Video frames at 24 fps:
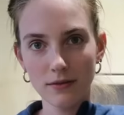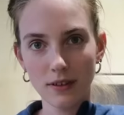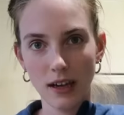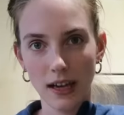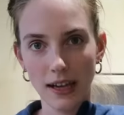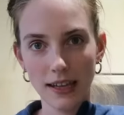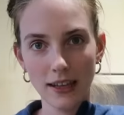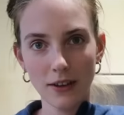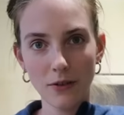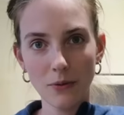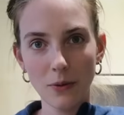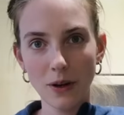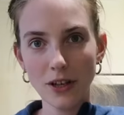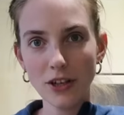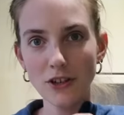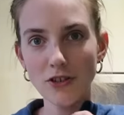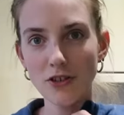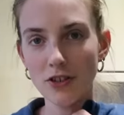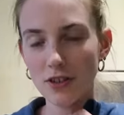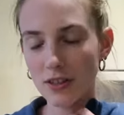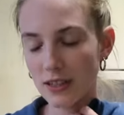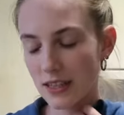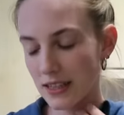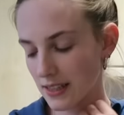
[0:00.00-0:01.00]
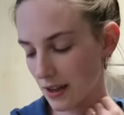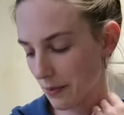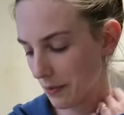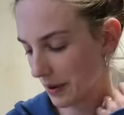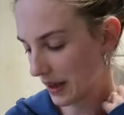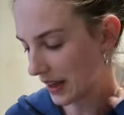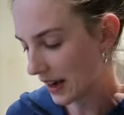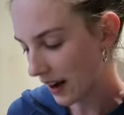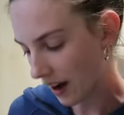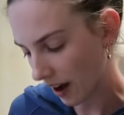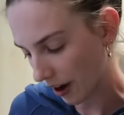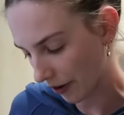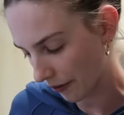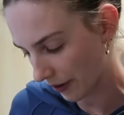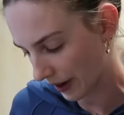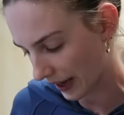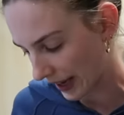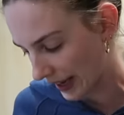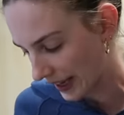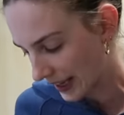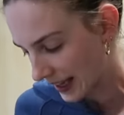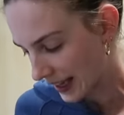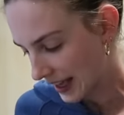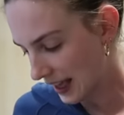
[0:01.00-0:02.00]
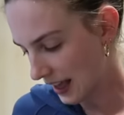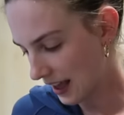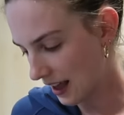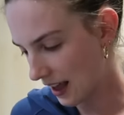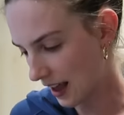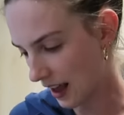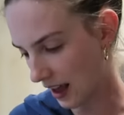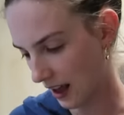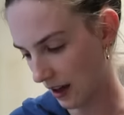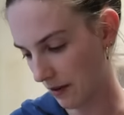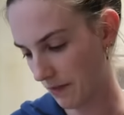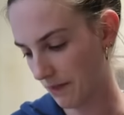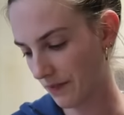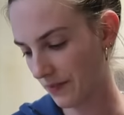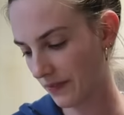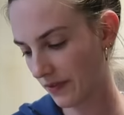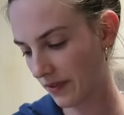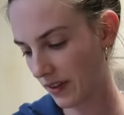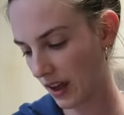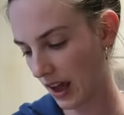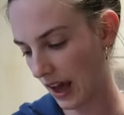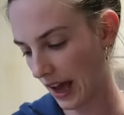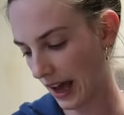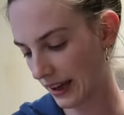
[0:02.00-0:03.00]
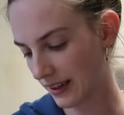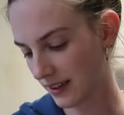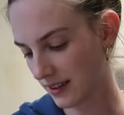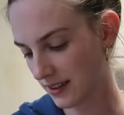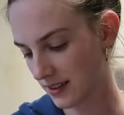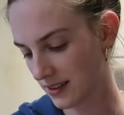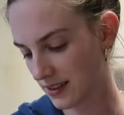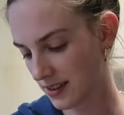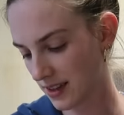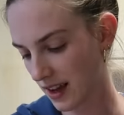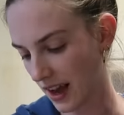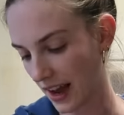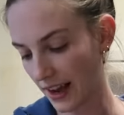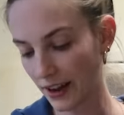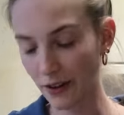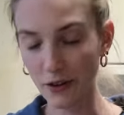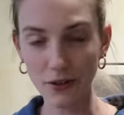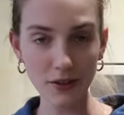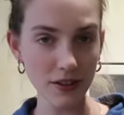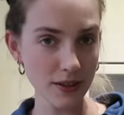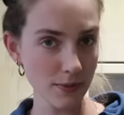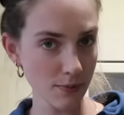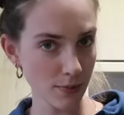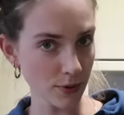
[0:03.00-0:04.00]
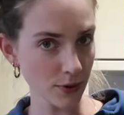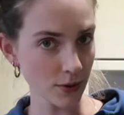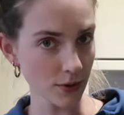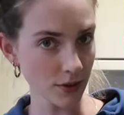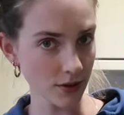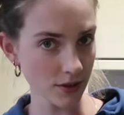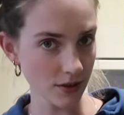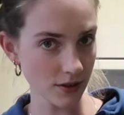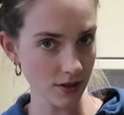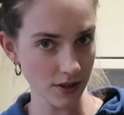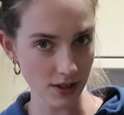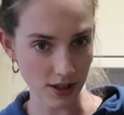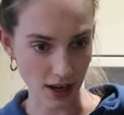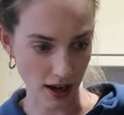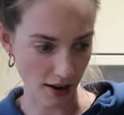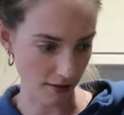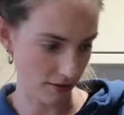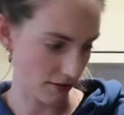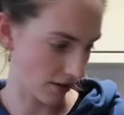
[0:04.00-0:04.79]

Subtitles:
Like when you just need something in a hurry. And I got this prawn stir